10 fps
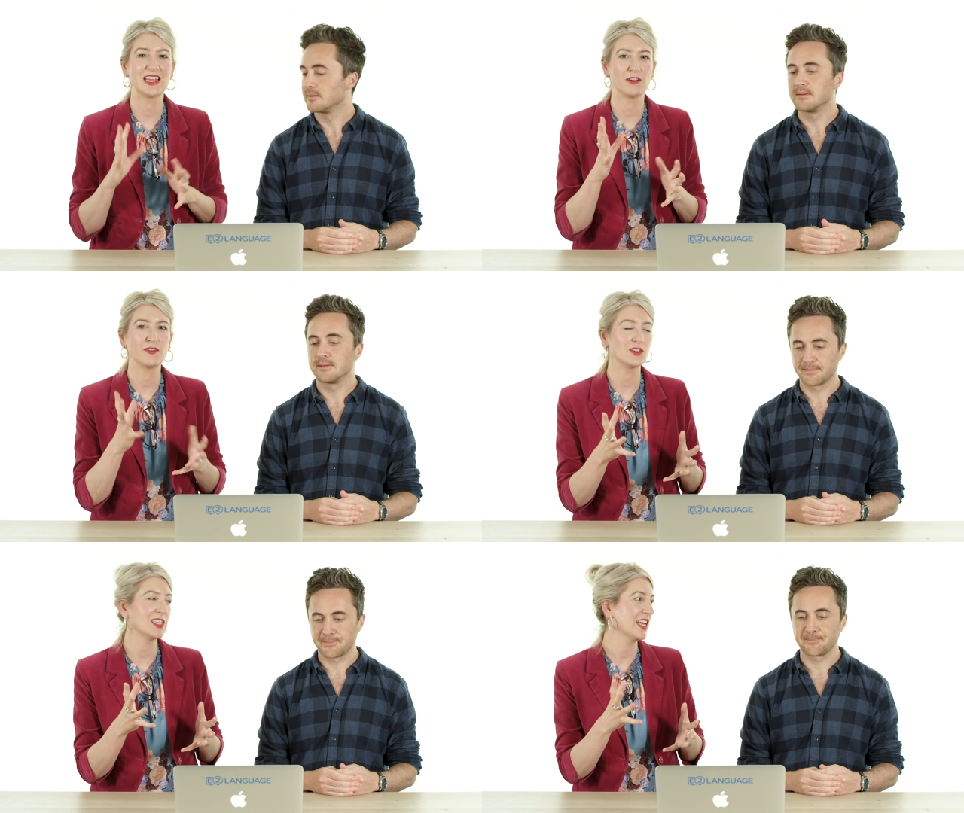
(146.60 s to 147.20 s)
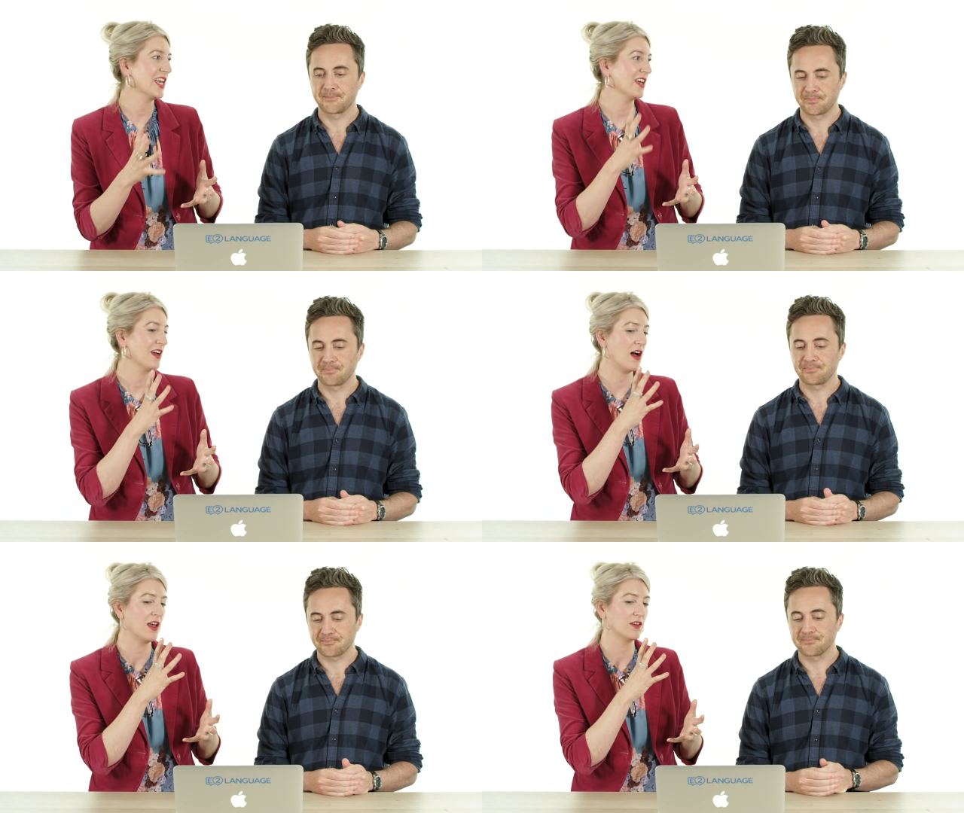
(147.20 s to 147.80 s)
Speaker 1: Now, if you're taking
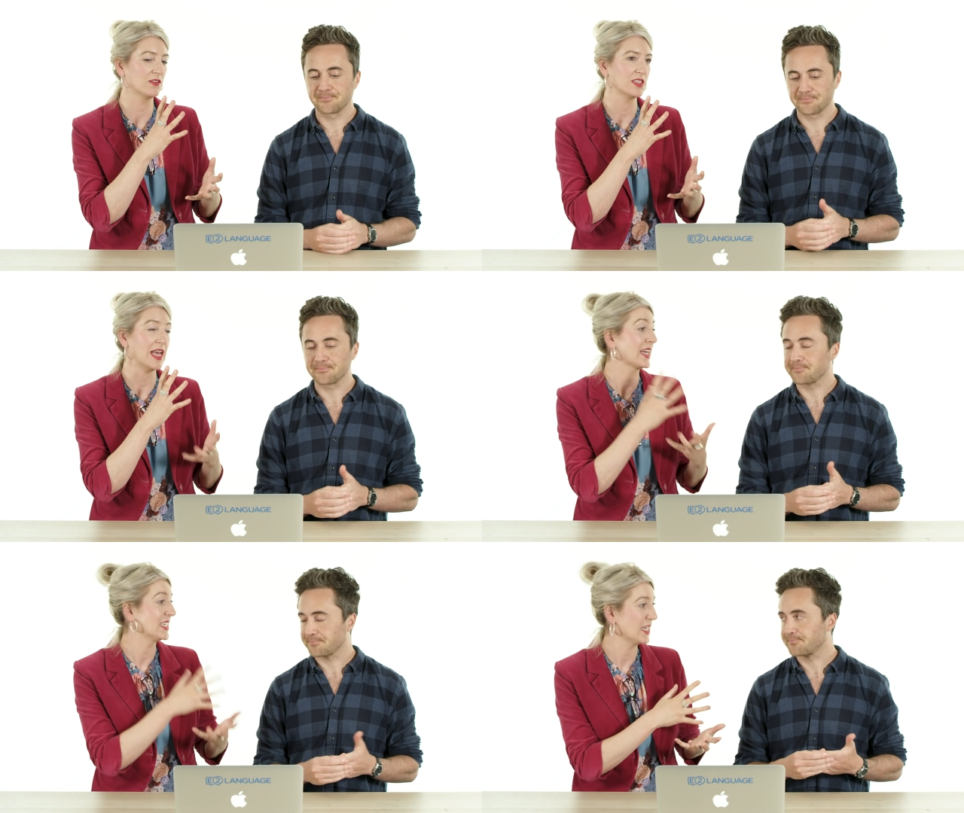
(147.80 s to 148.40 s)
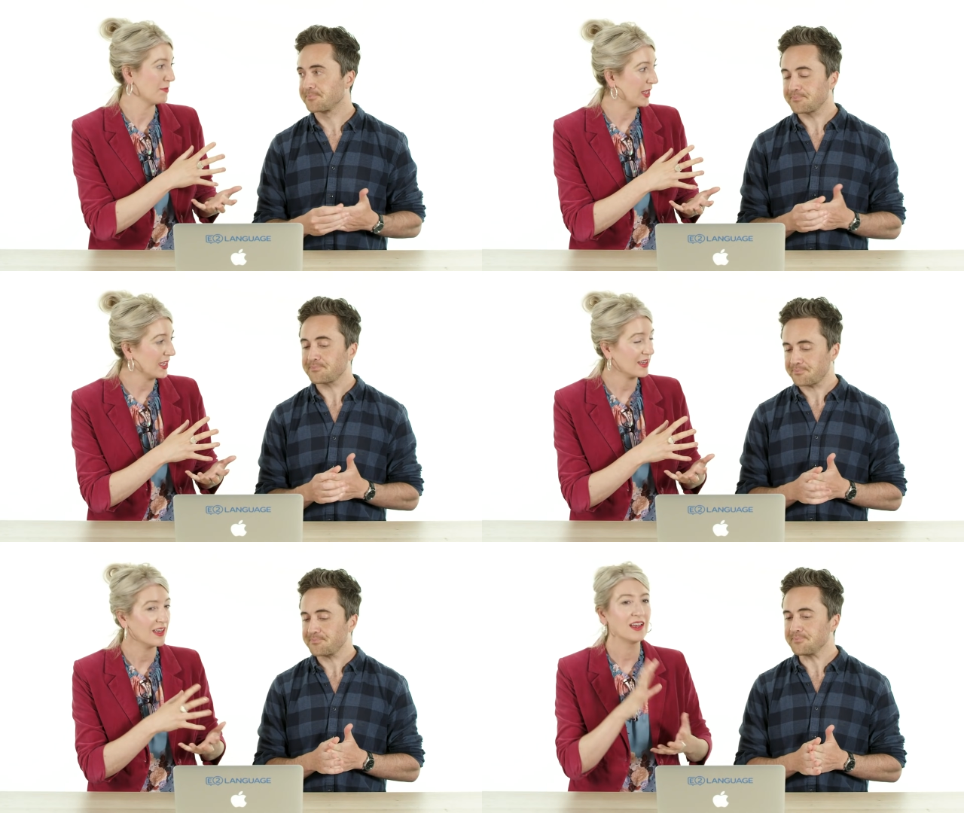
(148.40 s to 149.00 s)
IELTS
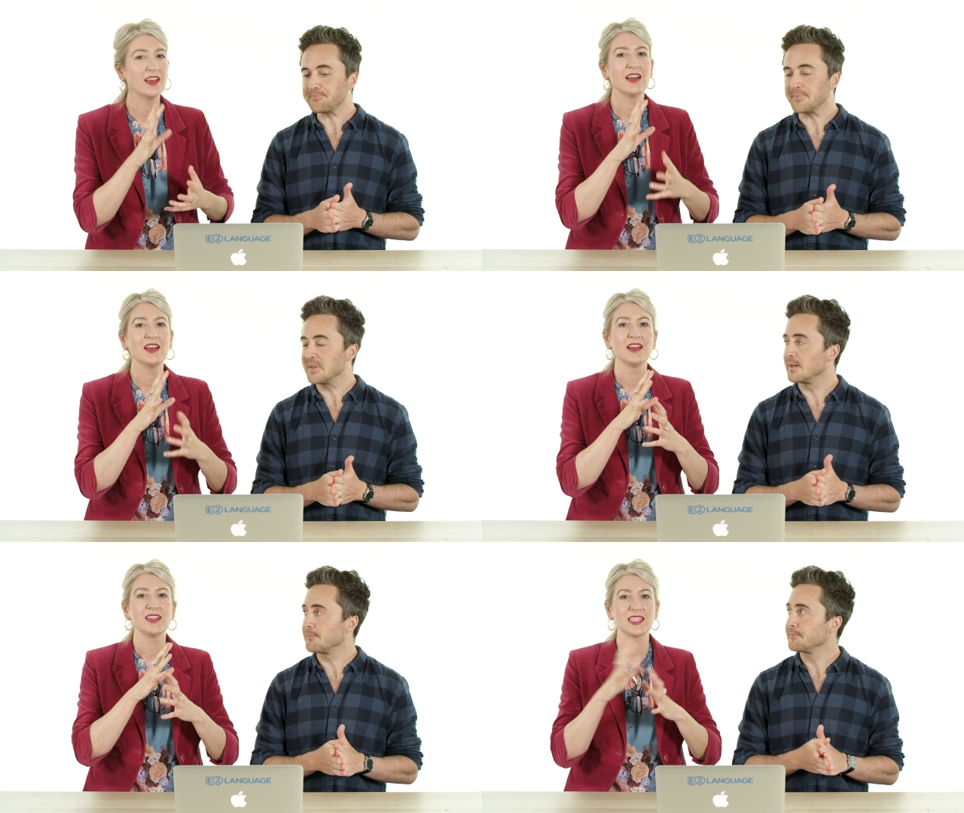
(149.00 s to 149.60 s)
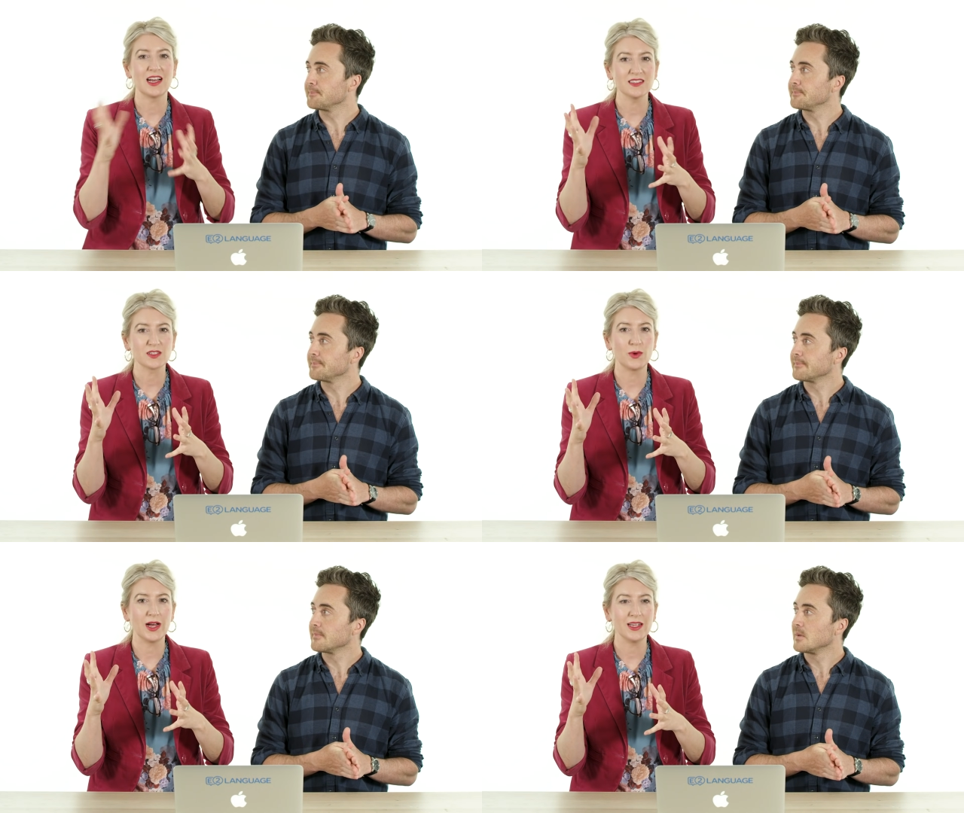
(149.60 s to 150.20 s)
academic, yep.
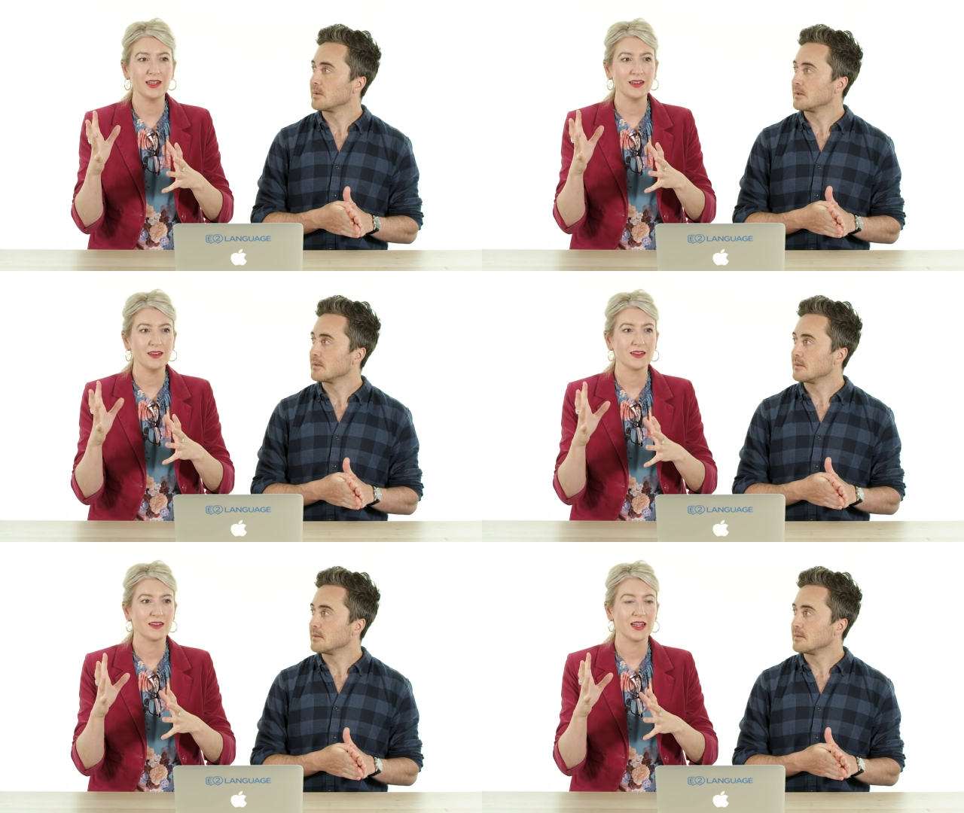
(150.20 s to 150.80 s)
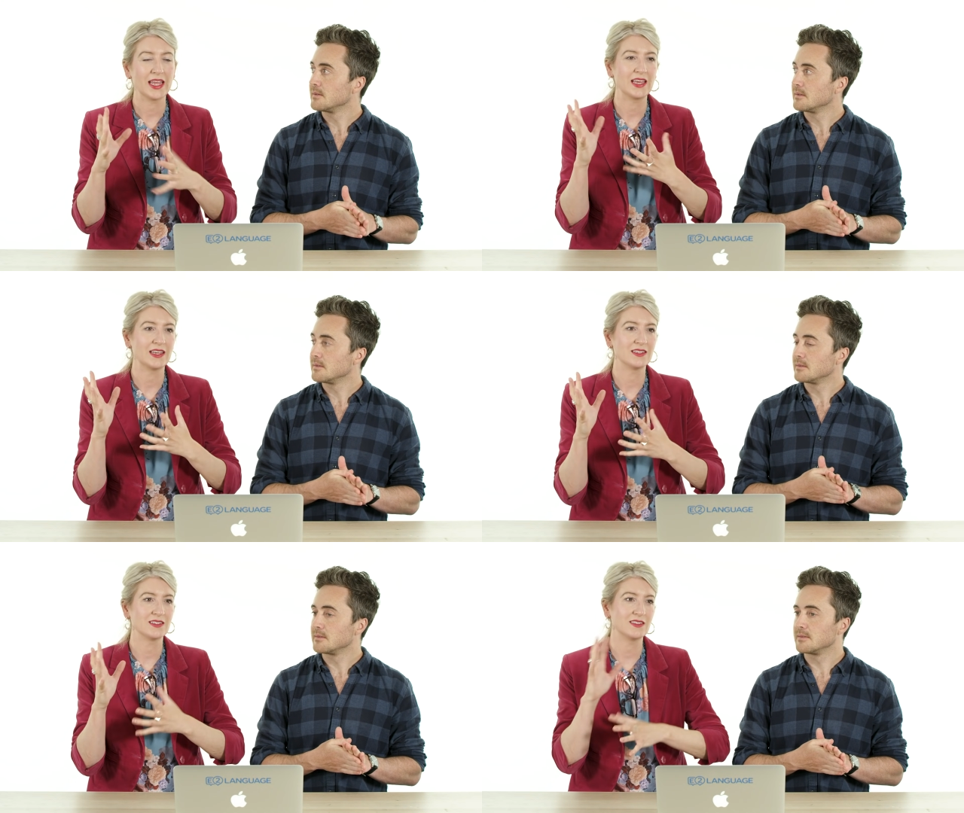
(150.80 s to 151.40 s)
task one
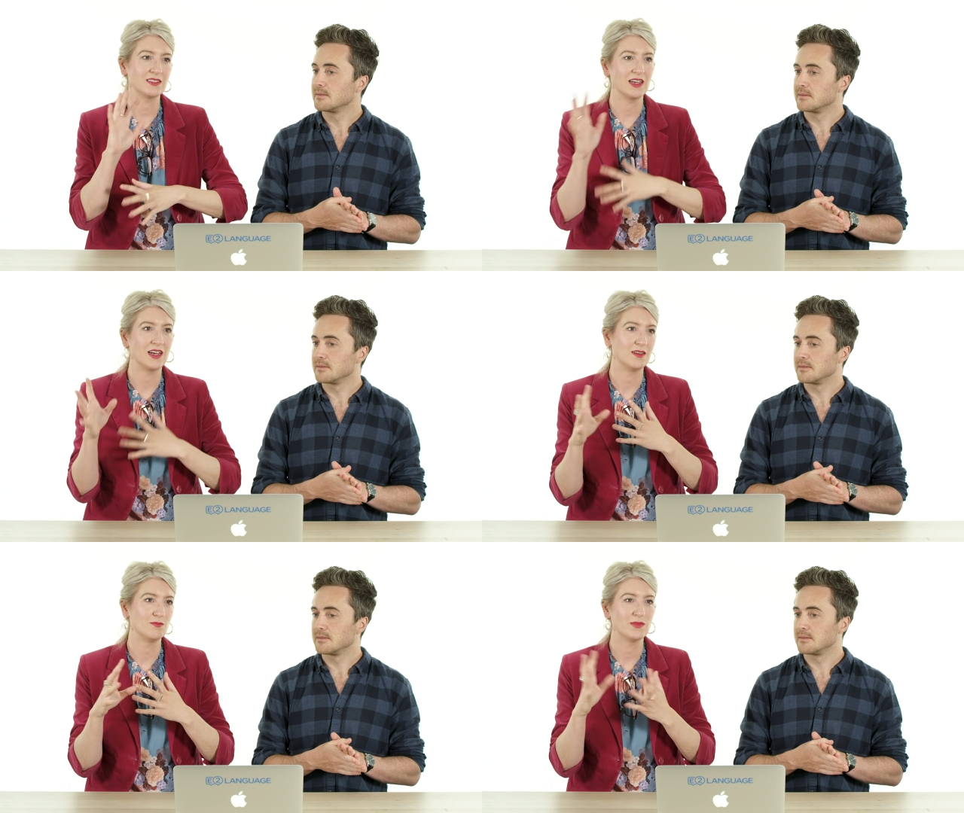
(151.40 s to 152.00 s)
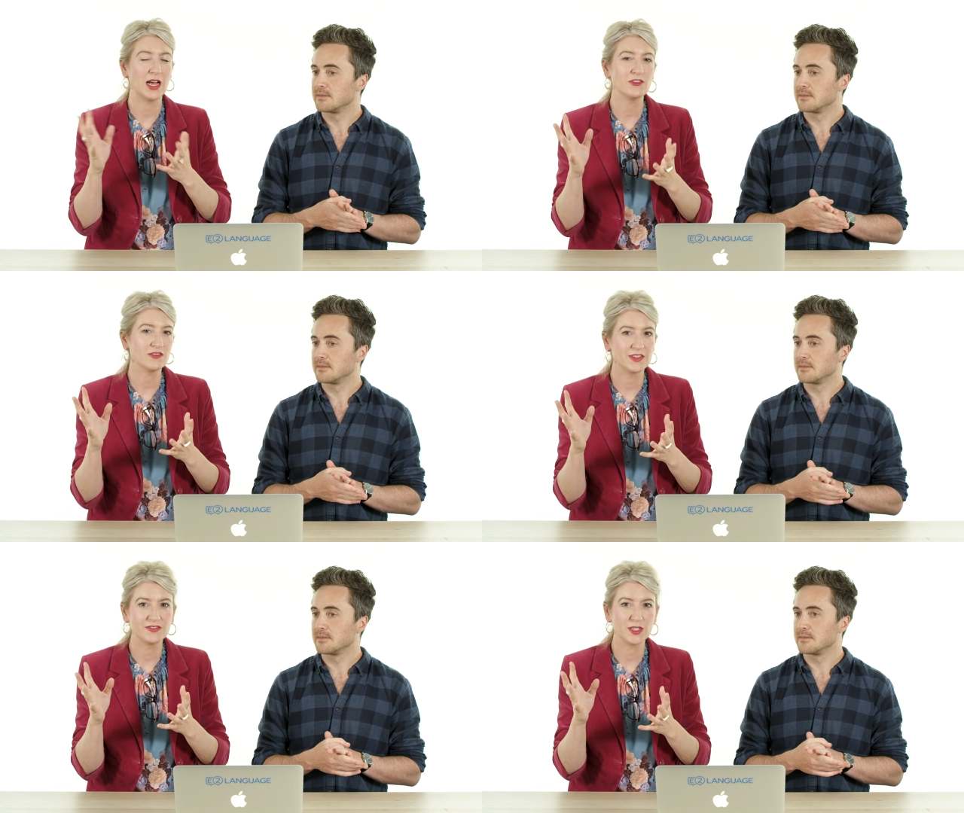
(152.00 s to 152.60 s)
is um,
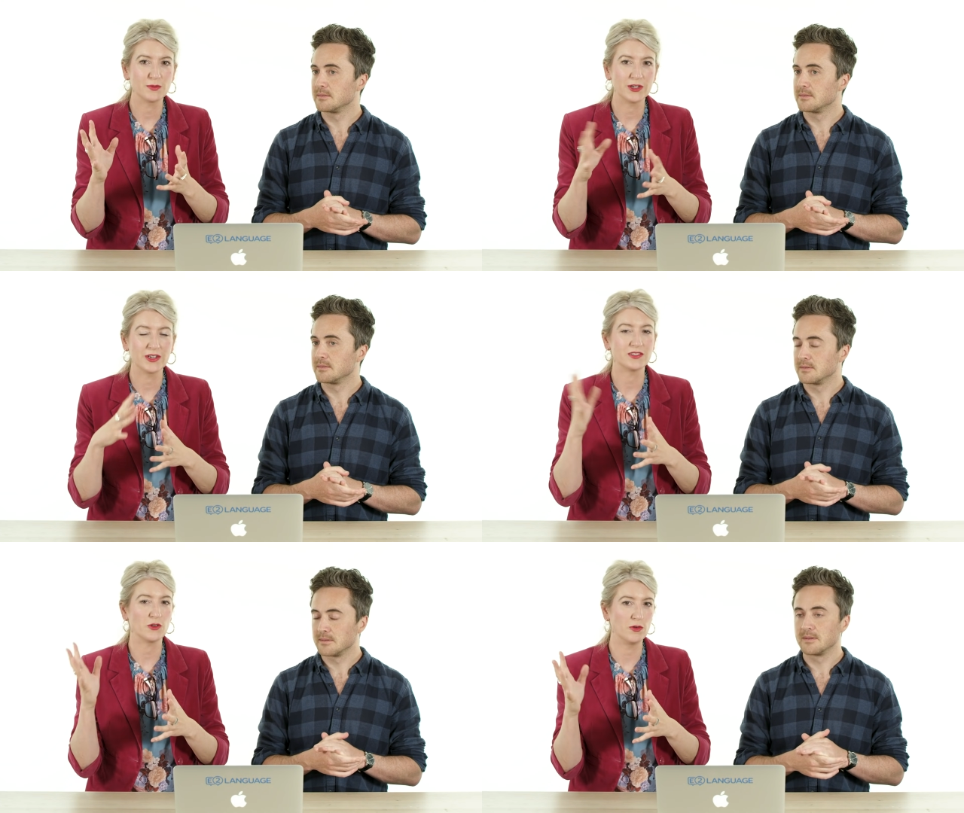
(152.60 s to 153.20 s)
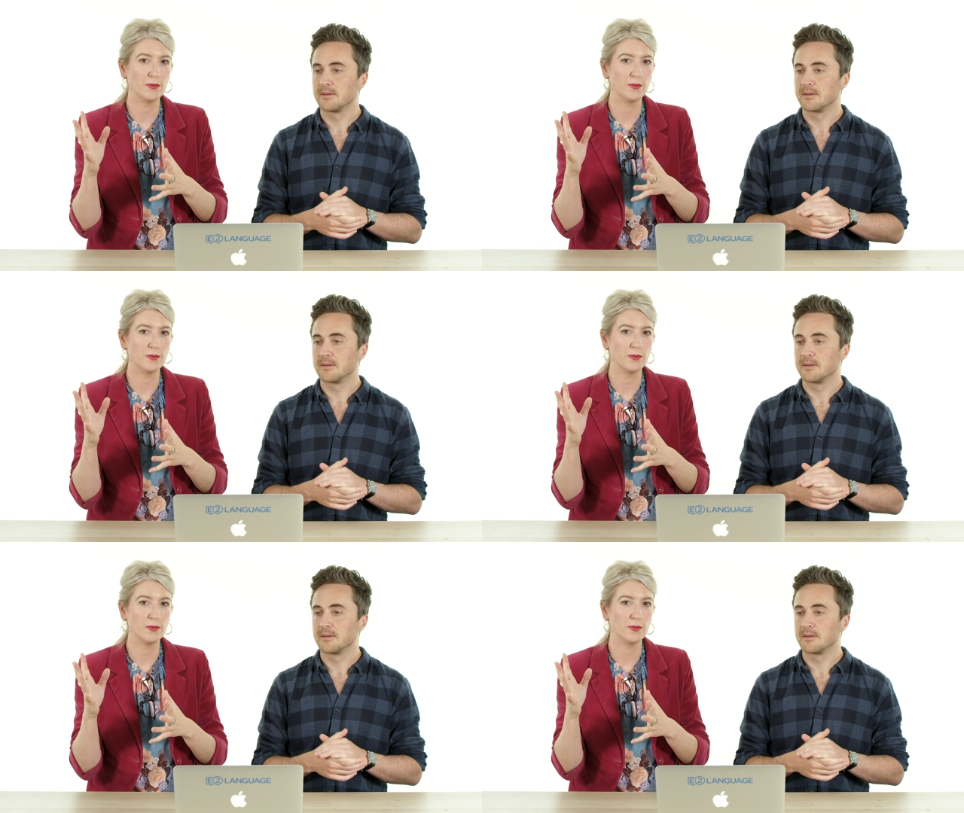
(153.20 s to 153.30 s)
150 words or